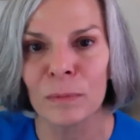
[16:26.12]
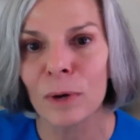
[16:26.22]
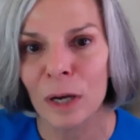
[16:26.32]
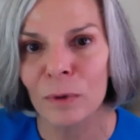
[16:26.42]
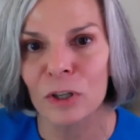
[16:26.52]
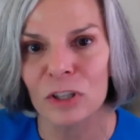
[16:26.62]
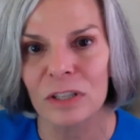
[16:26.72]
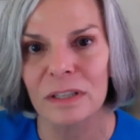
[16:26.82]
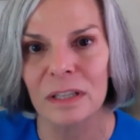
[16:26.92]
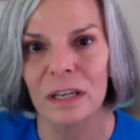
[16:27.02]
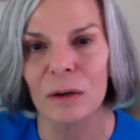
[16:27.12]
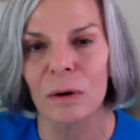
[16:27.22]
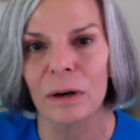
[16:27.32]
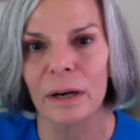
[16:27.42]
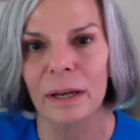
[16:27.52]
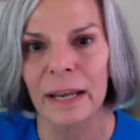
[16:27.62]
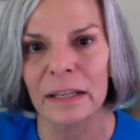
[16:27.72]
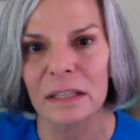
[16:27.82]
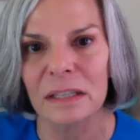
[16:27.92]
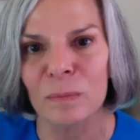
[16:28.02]
emergency or an
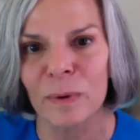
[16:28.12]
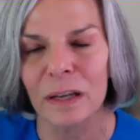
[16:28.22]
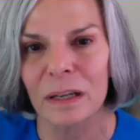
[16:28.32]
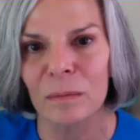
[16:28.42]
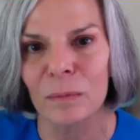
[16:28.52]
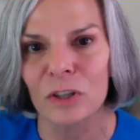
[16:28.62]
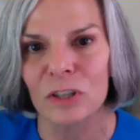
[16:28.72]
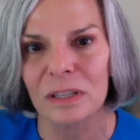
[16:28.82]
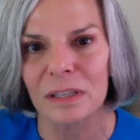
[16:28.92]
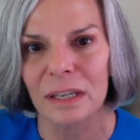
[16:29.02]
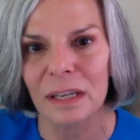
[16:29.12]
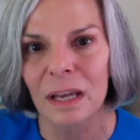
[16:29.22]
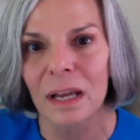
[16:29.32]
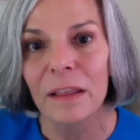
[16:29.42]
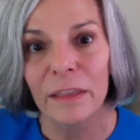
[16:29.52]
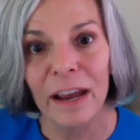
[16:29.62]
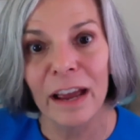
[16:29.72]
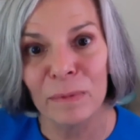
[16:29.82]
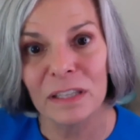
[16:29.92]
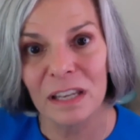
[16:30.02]
anticipated emergency, there have
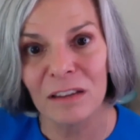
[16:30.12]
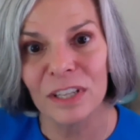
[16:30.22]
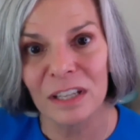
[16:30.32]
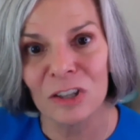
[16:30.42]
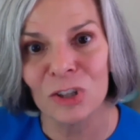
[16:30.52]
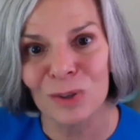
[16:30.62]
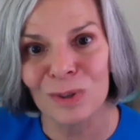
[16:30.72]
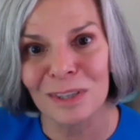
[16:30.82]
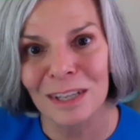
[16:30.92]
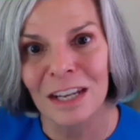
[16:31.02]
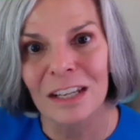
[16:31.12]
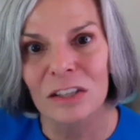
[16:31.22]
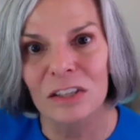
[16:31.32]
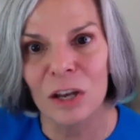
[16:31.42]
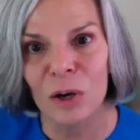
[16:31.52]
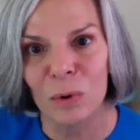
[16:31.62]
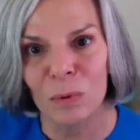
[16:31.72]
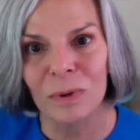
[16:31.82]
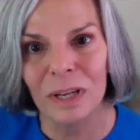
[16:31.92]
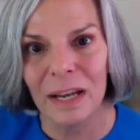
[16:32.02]
been safety issues. So
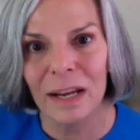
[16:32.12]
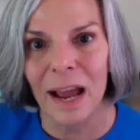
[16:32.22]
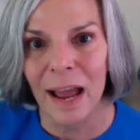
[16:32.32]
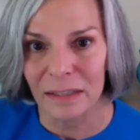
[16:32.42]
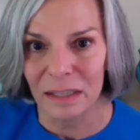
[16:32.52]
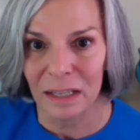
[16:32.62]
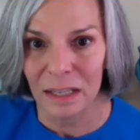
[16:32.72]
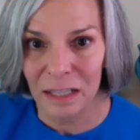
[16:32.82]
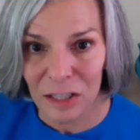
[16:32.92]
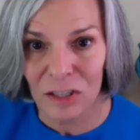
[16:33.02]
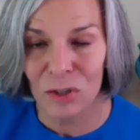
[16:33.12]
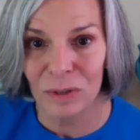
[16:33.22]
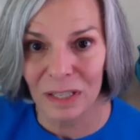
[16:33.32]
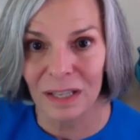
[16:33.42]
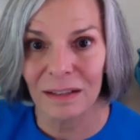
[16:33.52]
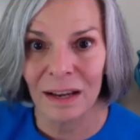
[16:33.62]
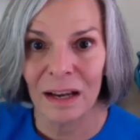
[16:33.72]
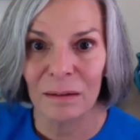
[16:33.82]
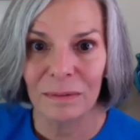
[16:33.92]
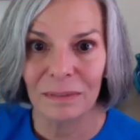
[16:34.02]
we, as an industry,
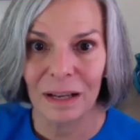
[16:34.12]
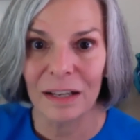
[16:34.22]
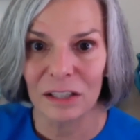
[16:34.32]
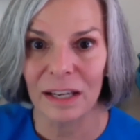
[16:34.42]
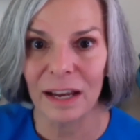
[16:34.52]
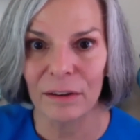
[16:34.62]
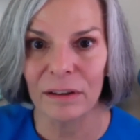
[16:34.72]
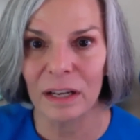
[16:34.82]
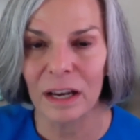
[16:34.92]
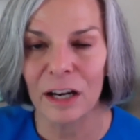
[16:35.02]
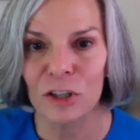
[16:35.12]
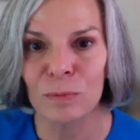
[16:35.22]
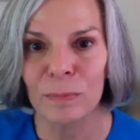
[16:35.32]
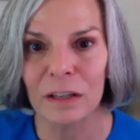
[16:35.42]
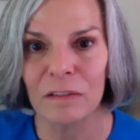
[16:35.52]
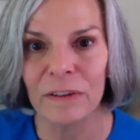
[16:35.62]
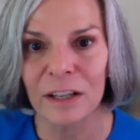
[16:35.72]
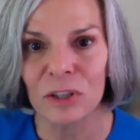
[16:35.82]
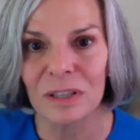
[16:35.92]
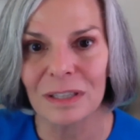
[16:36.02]
got together, the large
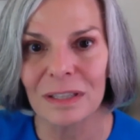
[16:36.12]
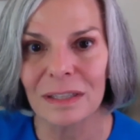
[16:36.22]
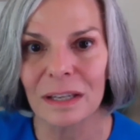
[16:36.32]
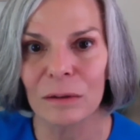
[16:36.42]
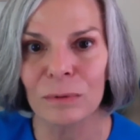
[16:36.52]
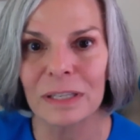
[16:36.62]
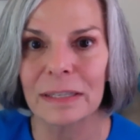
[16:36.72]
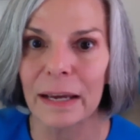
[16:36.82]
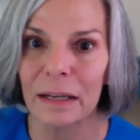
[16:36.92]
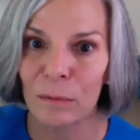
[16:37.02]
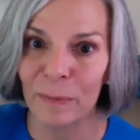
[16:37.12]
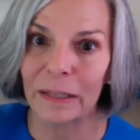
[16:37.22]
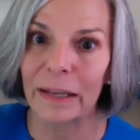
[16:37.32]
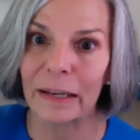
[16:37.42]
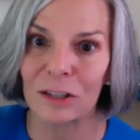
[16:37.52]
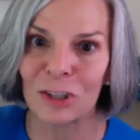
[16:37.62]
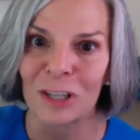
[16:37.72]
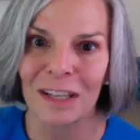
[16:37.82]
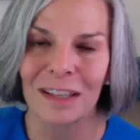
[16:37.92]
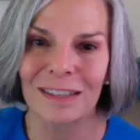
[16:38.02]
manufacturers, and said, we sign a pledge
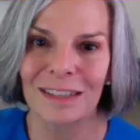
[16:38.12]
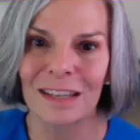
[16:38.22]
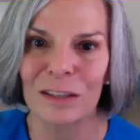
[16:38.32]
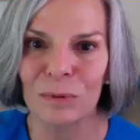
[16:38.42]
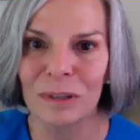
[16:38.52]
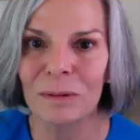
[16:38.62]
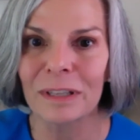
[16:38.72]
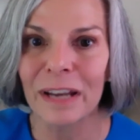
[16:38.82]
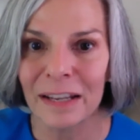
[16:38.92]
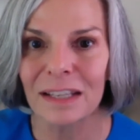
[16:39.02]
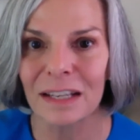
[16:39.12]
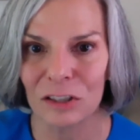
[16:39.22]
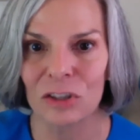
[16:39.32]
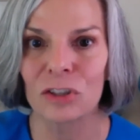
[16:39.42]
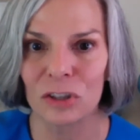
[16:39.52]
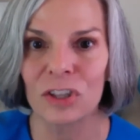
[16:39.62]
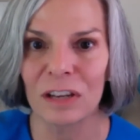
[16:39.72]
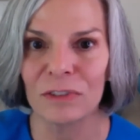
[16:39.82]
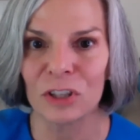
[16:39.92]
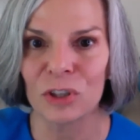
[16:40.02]
that says we will not take
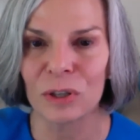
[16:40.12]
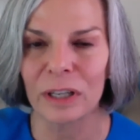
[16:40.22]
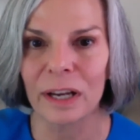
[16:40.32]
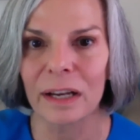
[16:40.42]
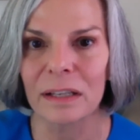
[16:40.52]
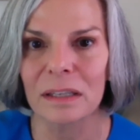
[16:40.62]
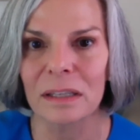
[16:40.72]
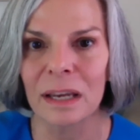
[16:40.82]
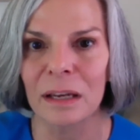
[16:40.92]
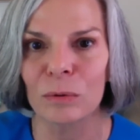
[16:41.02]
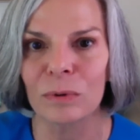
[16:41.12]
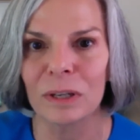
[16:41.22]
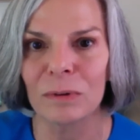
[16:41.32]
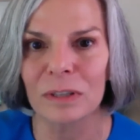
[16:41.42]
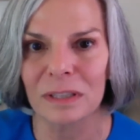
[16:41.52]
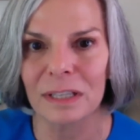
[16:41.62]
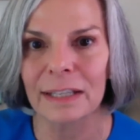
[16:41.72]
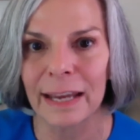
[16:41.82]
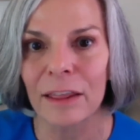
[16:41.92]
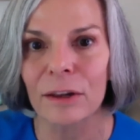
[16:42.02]
safety shortcuts, and we will stick
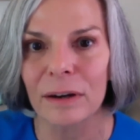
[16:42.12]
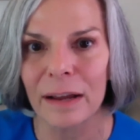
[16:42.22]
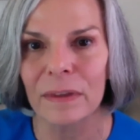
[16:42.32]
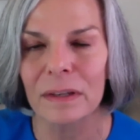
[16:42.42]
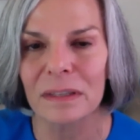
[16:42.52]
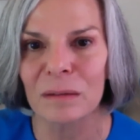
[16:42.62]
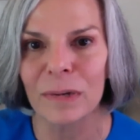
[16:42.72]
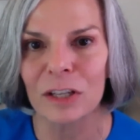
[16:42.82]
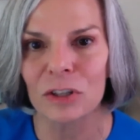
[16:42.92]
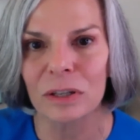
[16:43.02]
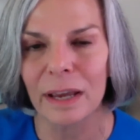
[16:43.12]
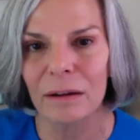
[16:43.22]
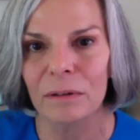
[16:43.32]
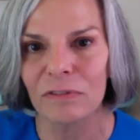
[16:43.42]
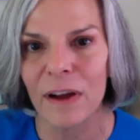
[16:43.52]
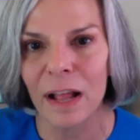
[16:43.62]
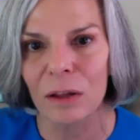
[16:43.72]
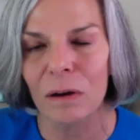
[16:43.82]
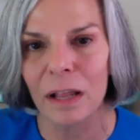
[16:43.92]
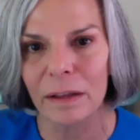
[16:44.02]
together on this and make sure that we follow
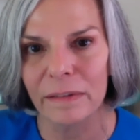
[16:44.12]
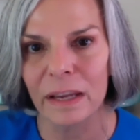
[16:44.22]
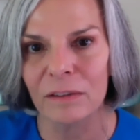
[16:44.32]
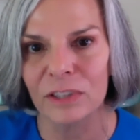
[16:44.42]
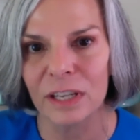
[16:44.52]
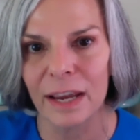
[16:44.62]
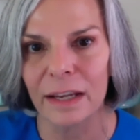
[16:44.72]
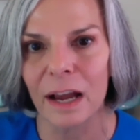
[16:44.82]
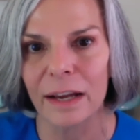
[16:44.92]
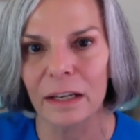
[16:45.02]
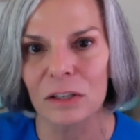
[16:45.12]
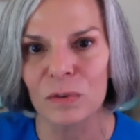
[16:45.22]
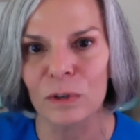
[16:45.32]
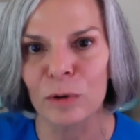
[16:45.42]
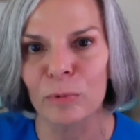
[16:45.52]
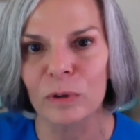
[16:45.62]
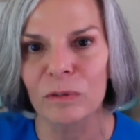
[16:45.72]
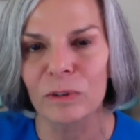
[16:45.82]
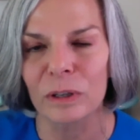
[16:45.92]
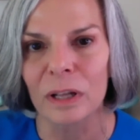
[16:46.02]
all of the FDA guidance for
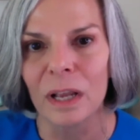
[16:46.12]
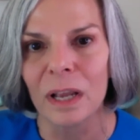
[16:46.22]
approval,